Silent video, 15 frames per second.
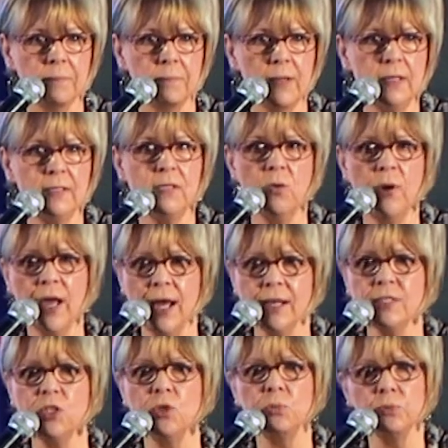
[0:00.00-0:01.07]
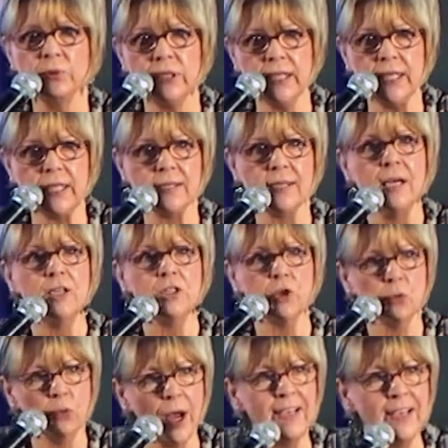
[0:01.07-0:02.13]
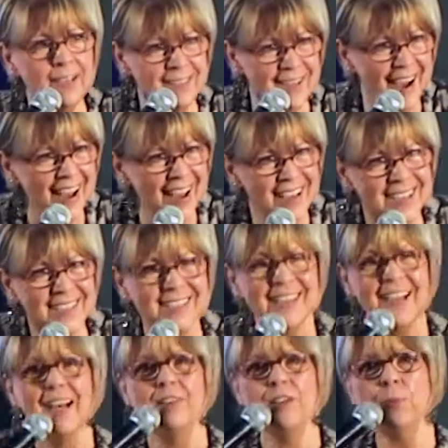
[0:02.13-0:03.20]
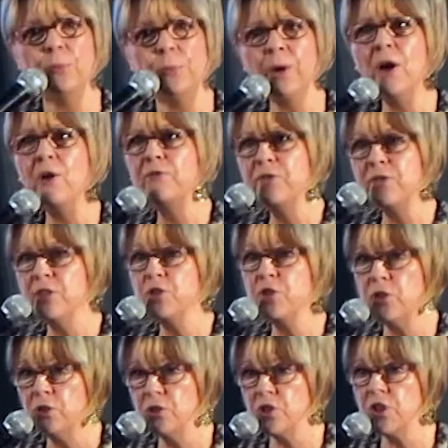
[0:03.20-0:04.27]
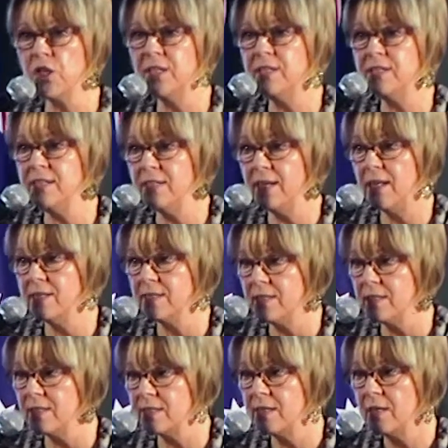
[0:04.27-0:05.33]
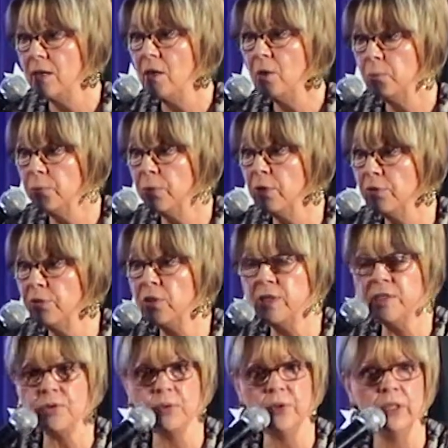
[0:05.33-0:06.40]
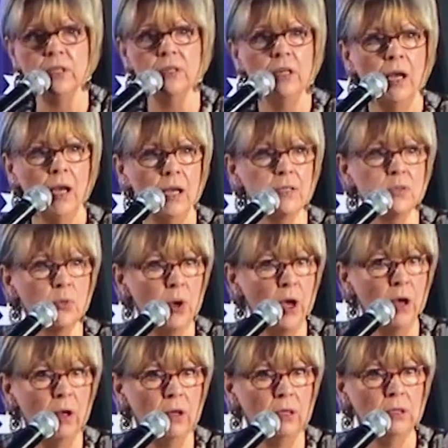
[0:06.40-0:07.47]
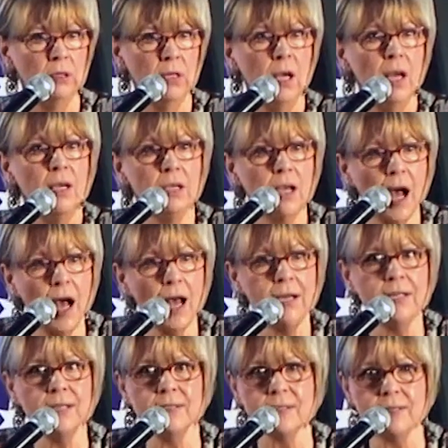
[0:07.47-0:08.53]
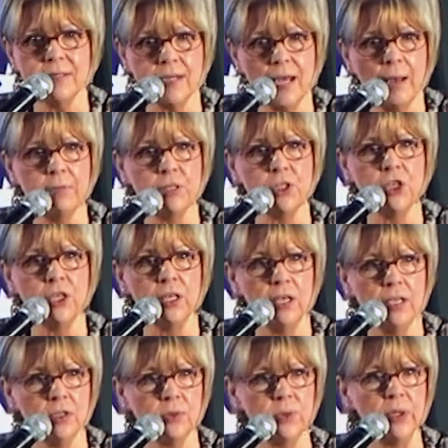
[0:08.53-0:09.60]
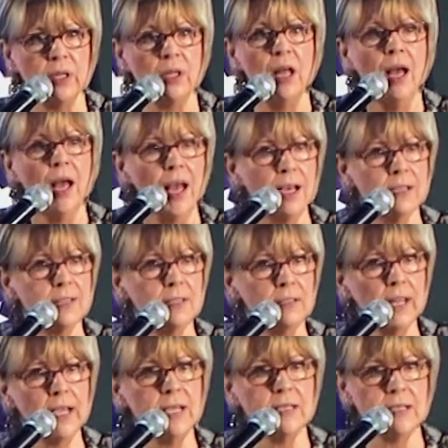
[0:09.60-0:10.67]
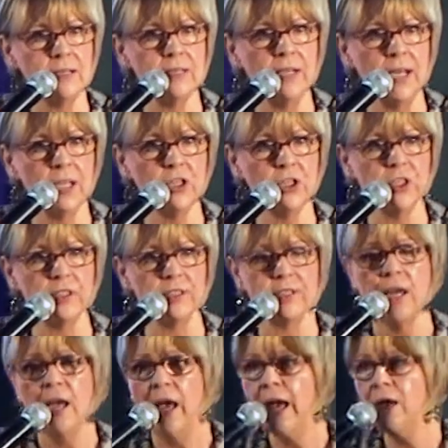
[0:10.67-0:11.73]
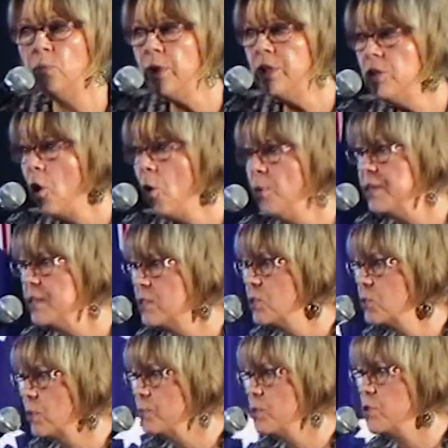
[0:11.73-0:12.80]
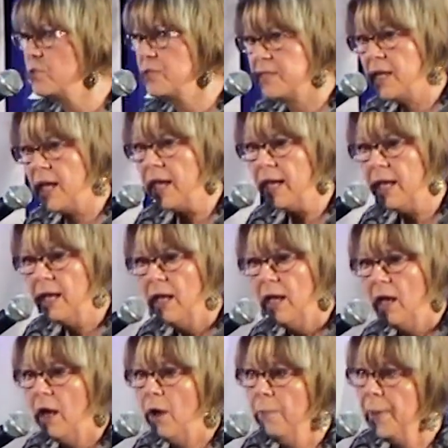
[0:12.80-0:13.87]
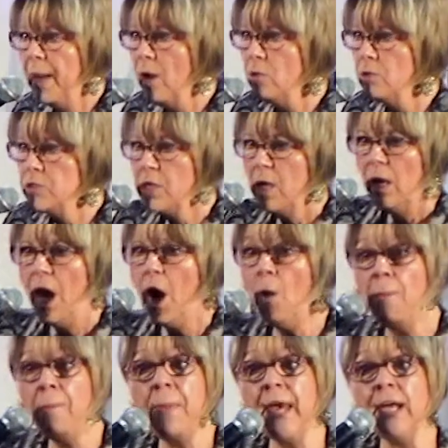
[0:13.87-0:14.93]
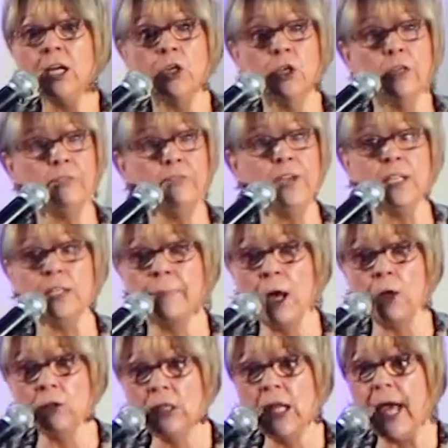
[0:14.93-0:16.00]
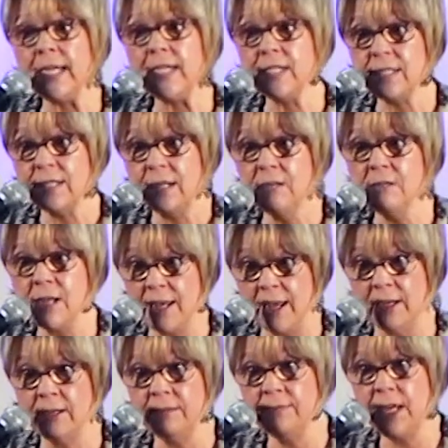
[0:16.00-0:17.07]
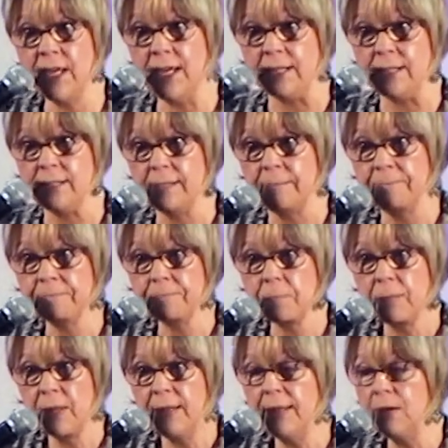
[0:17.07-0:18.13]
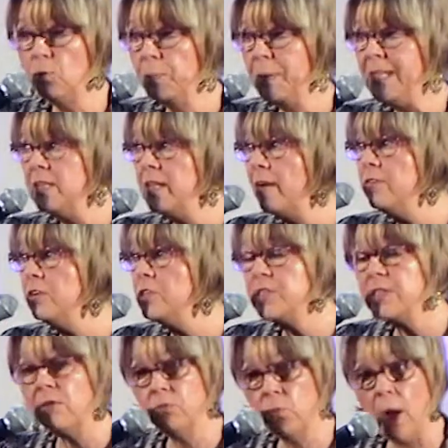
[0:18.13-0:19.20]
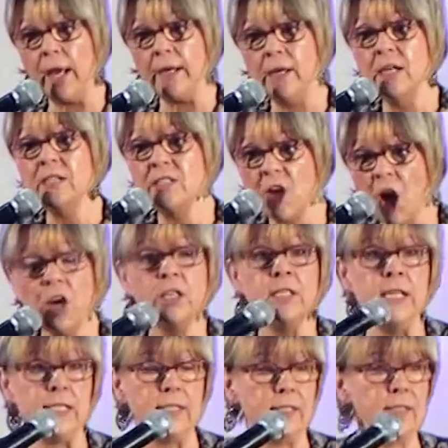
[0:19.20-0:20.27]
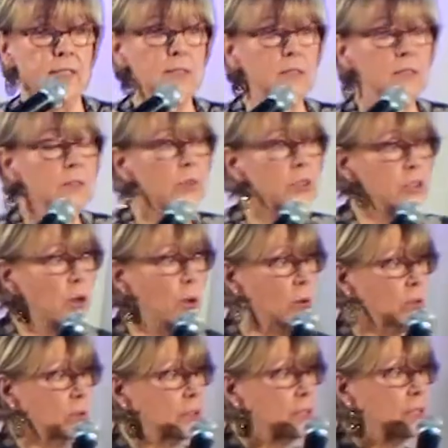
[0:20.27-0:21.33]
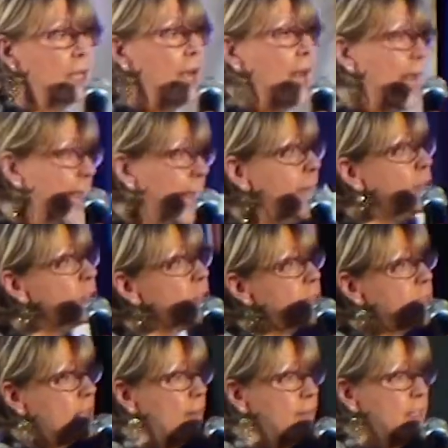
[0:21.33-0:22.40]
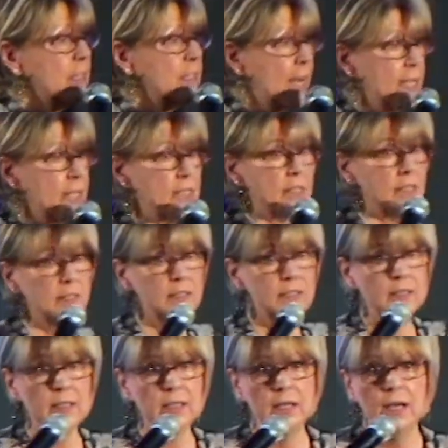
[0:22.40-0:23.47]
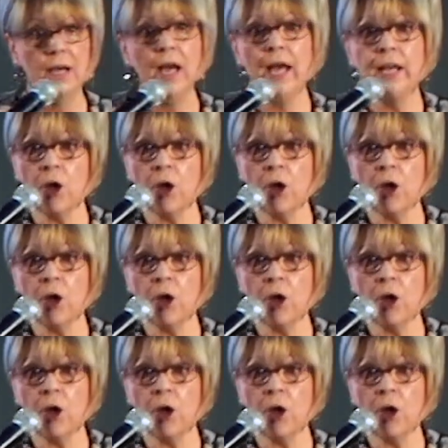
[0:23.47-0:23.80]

And so I ask you, please, to recognize that prayer for the church is, in essence, prayer for Israel as well. God is establishing Israel as a light to the nations. And we know what the scriptures say about how men are going to feel about light in the end of days. They will be lovers of what? Darkness, we're told. Haters of the light. And